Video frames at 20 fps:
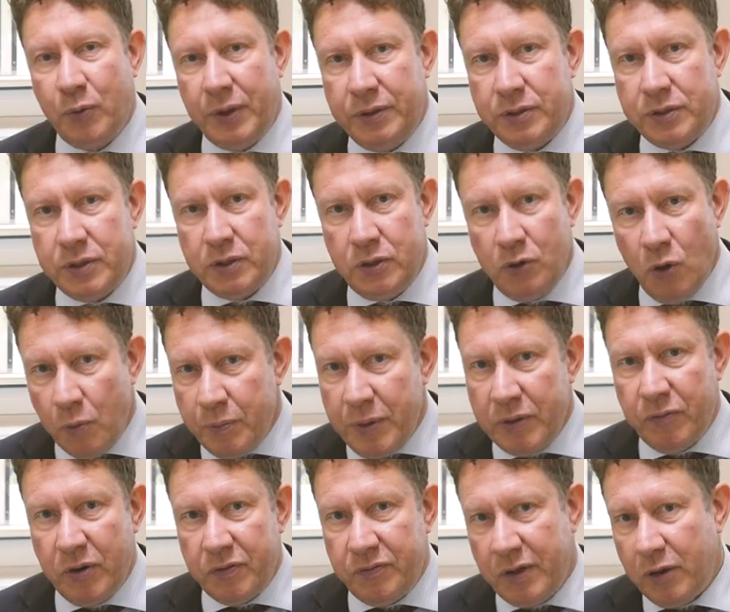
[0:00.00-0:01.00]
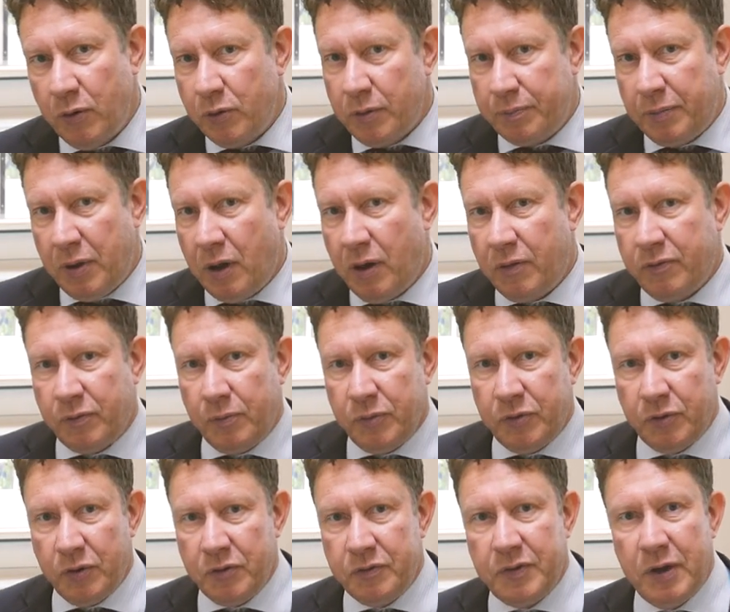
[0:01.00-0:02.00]
point had not been revealed apart from
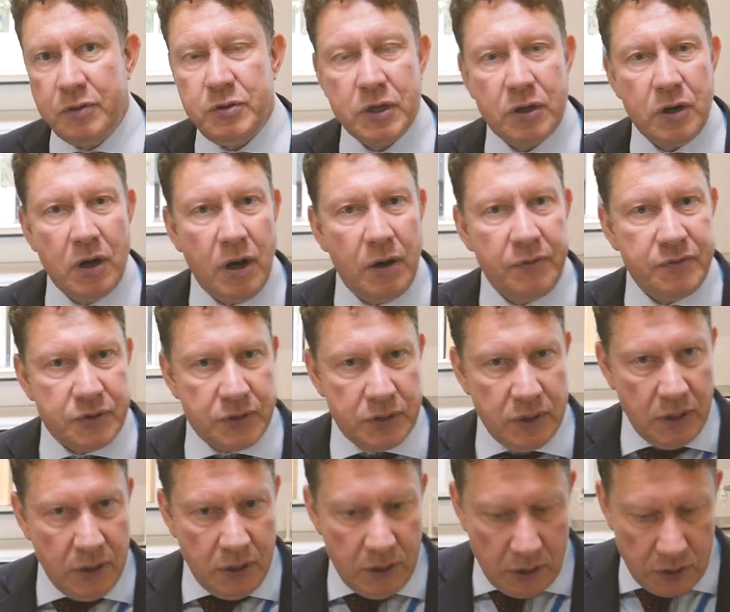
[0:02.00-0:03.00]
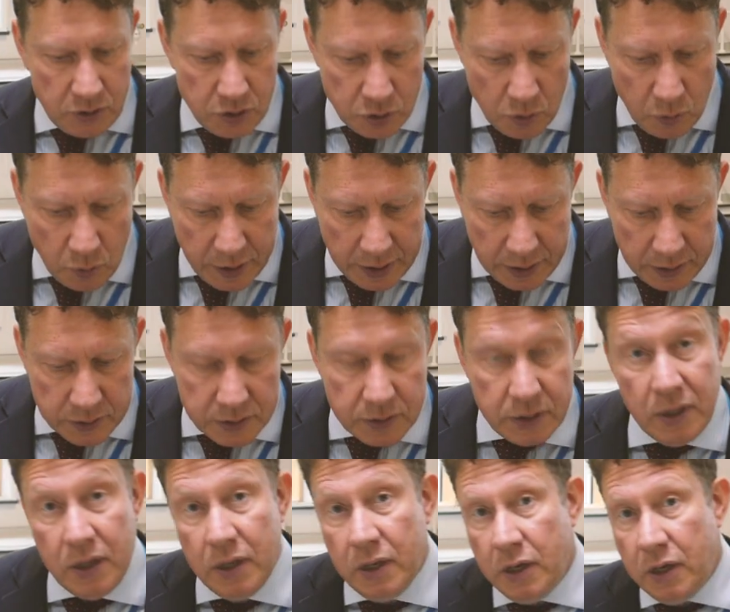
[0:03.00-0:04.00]
through photographs and drawings.
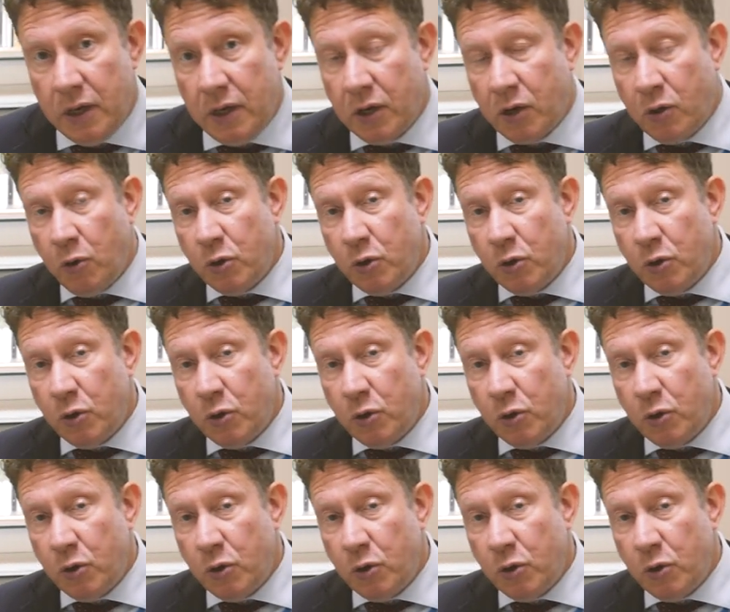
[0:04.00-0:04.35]
And of